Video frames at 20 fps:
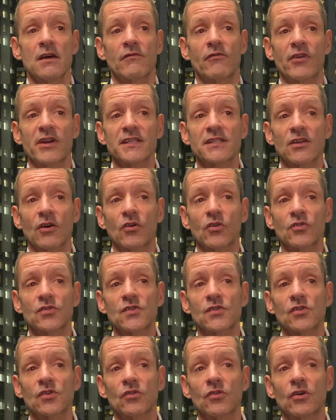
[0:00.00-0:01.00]
There is
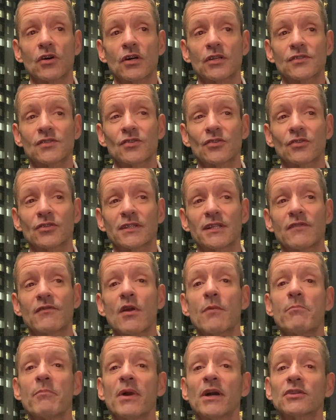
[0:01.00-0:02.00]
also the
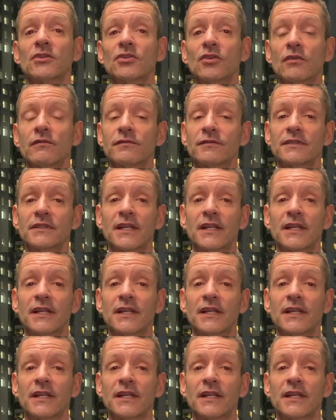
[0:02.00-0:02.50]
development of